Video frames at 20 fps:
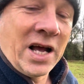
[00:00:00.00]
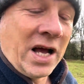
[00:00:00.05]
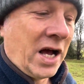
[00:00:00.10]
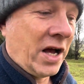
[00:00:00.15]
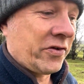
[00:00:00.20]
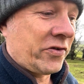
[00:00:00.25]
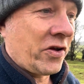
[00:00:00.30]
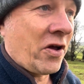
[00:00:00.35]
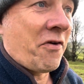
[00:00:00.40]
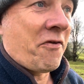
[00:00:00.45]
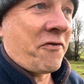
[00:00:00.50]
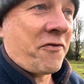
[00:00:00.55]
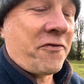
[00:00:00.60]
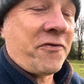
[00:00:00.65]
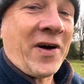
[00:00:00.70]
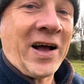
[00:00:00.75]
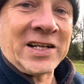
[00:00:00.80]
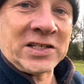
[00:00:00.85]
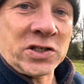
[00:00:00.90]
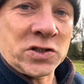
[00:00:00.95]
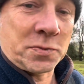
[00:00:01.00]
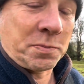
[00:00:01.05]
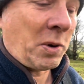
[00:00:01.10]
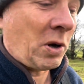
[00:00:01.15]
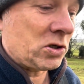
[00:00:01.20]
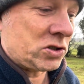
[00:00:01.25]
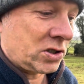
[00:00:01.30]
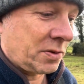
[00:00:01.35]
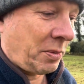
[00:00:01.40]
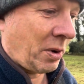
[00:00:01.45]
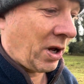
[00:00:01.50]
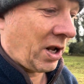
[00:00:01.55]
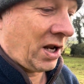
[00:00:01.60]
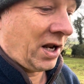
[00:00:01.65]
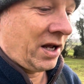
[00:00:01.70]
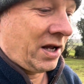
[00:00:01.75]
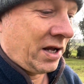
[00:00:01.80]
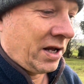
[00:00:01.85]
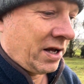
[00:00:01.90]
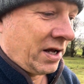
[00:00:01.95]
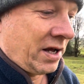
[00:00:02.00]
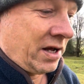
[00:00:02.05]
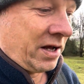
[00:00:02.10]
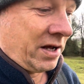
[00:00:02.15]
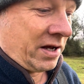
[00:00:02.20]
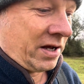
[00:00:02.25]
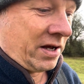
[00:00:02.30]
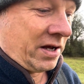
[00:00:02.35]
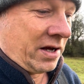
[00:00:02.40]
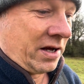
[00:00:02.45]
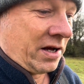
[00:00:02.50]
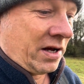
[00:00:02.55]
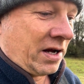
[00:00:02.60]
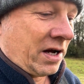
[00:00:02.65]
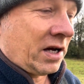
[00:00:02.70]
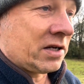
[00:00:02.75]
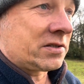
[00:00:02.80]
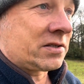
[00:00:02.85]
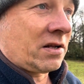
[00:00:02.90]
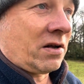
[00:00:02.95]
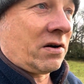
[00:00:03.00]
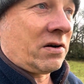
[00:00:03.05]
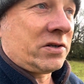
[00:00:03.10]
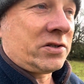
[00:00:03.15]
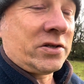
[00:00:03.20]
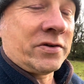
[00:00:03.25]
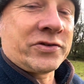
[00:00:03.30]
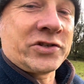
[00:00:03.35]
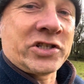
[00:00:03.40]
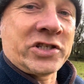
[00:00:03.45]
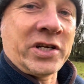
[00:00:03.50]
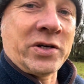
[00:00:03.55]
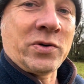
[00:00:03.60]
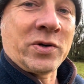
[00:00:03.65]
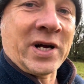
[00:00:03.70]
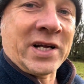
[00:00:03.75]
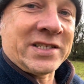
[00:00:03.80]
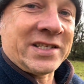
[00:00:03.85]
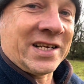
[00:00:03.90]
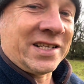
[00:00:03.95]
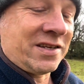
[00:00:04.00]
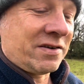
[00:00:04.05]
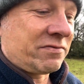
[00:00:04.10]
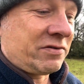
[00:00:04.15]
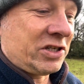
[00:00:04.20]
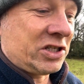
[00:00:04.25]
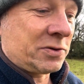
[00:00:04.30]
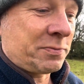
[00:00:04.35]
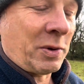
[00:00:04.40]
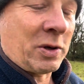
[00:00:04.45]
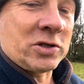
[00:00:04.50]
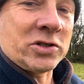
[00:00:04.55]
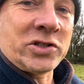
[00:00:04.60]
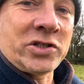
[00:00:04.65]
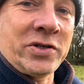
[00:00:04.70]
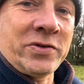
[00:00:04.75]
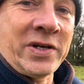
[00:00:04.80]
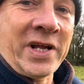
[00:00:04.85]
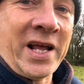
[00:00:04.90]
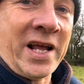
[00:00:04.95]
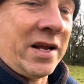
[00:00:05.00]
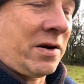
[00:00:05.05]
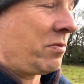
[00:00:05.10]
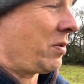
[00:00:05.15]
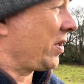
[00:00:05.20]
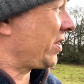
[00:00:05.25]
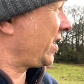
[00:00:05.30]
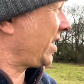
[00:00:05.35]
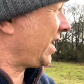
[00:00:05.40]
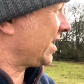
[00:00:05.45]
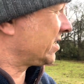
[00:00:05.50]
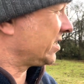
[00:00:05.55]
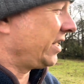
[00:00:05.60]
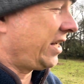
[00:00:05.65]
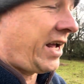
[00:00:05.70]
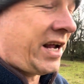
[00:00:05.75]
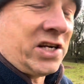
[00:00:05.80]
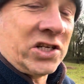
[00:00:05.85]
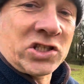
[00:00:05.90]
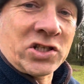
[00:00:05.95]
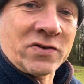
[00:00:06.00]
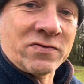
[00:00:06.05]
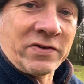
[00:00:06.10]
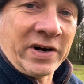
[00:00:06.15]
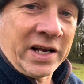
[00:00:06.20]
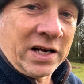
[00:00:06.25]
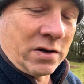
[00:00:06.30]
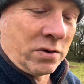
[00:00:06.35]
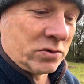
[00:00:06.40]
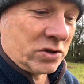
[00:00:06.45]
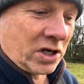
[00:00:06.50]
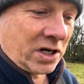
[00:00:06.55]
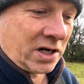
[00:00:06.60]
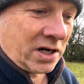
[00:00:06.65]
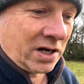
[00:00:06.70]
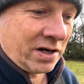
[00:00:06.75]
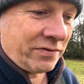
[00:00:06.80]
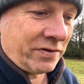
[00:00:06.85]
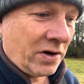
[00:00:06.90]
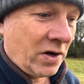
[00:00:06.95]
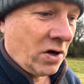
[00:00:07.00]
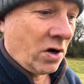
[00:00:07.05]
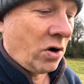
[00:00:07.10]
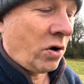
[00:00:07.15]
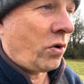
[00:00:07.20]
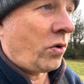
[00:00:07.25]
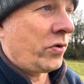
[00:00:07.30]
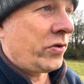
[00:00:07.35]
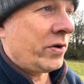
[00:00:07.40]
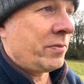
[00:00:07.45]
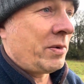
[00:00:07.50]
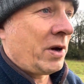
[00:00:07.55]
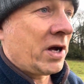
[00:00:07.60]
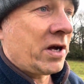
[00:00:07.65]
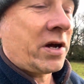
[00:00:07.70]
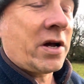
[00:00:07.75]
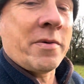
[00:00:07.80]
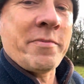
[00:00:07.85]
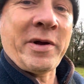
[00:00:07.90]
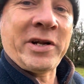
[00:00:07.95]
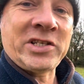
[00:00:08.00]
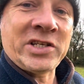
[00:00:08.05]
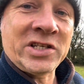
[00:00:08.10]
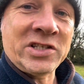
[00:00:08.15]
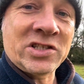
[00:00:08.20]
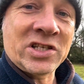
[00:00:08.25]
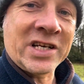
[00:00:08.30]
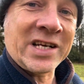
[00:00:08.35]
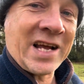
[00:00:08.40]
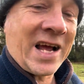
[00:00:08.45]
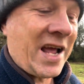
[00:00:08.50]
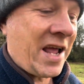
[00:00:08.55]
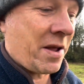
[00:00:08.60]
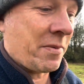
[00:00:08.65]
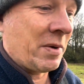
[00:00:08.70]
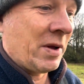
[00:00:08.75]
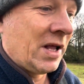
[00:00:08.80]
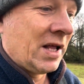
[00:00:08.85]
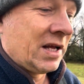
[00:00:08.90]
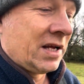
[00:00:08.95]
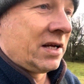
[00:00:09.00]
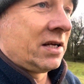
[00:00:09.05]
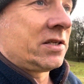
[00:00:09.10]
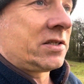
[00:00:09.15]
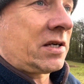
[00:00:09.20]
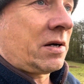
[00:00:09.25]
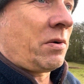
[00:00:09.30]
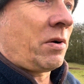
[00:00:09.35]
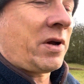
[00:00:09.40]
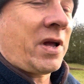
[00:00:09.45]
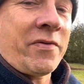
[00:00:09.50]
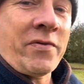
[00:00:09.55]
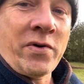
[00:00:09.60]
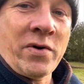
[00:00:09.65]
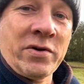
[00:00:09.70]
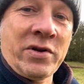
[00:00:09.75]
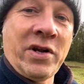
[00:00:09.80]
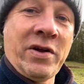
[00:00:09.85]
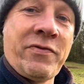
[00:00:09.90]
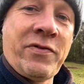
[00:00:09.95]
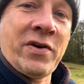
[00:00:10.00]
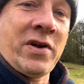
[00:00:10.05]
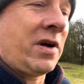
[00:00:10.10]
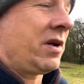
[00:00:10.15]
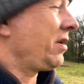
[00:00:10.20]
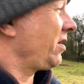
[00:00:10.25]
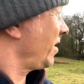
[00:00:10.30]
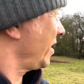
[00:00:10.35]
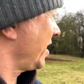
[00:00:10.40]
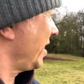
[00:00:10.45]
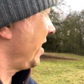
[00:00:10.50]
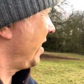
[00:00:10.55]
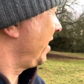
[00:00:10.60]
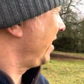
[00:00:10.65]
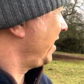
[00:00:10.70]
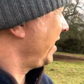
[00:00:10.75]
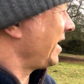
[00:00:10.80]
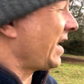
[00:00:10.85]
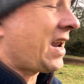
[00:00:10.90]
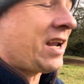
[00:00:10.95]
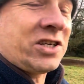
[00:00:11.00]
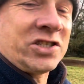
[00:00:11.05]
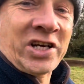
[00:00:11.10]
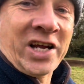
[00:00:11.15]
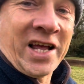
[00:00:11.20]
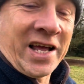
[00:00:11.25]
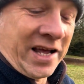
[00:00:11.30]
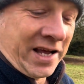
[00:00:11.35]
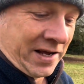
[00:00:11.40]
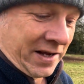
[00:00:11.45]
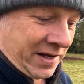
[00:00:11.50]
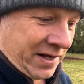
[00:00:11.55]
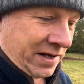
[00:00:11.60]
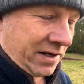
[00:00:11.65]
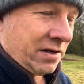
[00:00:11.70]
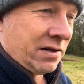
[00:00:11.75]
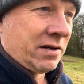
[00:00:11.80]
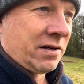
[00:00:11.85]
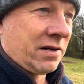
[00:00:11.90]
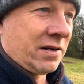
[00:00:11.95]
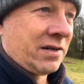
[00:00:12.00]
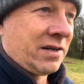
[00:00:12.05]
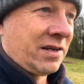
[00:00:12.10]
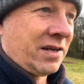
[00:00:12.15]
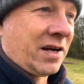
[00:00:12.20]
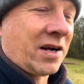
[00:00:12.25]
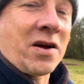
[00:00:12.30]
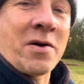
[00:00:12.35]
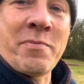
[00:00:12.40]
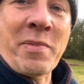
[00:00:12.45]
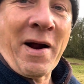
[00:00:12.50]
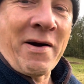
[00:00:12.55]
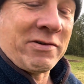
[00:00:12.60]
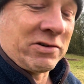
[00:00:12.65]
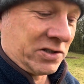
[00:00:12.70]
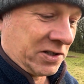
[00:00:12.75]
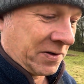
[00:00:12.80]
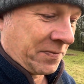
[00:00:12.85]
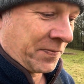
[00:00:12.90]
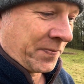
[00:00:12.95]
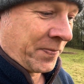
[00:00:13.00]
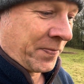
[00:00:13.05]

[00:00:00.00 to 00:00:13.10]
as fat as possible, as long as you're still getting the response you need, whether that's an instant recall to the glove or them committing to game. So I'll give you a different analogy here, a comparison.